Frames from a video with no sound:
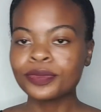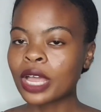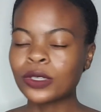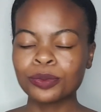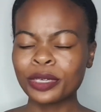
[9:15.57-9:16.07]

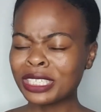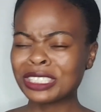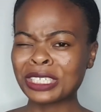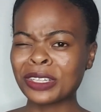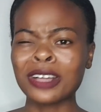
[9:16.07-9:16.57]
I was pretty
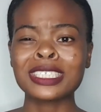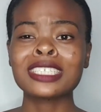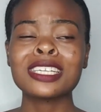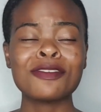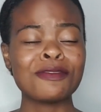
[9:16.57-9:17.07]
chill. I was
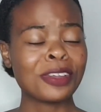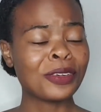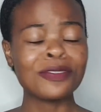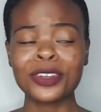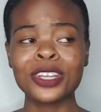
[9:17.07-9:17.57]
actually
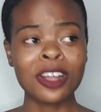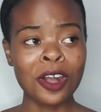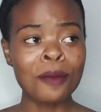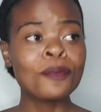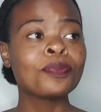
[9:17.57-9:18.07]
very, very
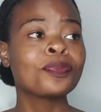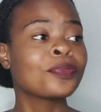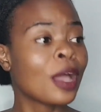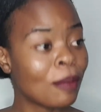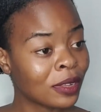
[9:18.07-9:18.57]
calm
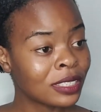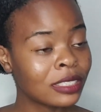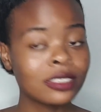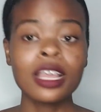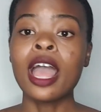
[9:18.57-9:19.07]
about
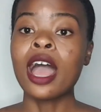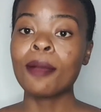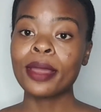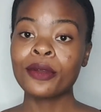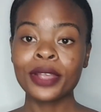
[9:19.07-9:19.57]
this.
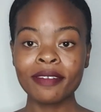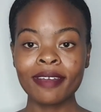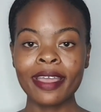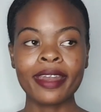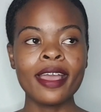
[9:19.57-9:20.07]
I'm like, okay,
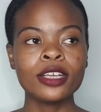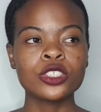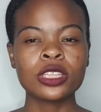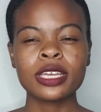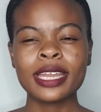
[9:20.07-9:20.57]
fine.
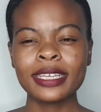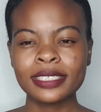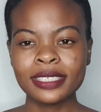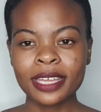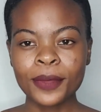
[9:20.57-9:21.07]
So the
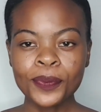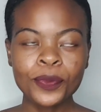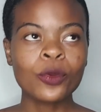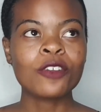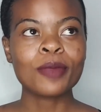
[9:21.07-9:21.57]
next day,
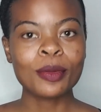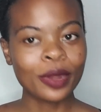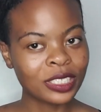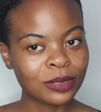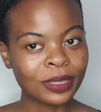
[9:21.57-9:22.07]
one of my
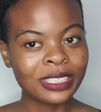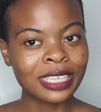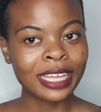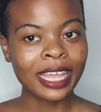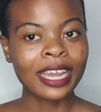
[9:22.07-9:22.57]
bridesmaids
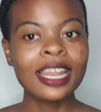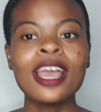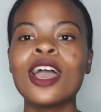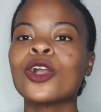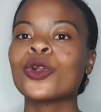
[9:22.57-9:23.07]

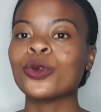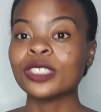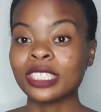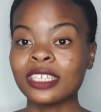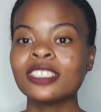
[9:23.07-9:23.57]
again
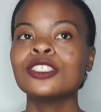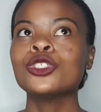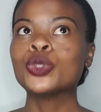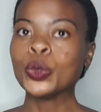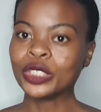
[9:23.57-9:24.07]
goes
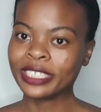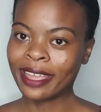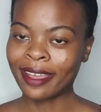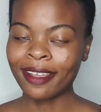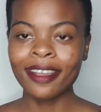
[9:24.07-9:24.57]
in to
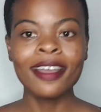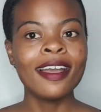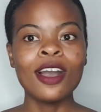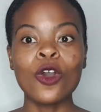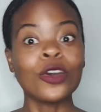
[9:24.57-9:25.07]
check
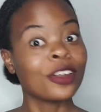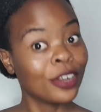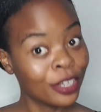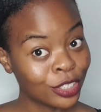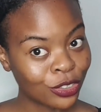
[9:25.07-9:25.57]
on
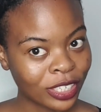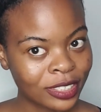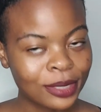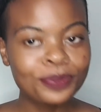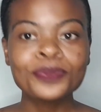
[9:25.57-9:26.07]
her
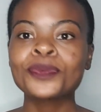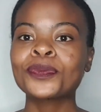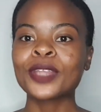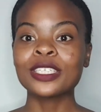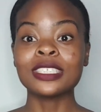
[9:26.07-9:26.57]
dress
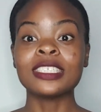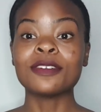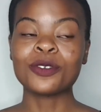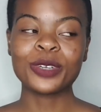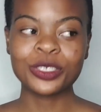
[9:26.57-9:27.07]
to see
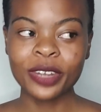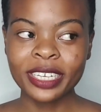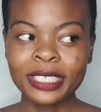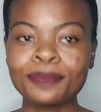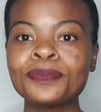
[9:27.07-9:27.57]
if it was
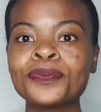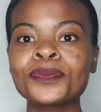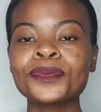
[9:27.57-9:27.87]
ready.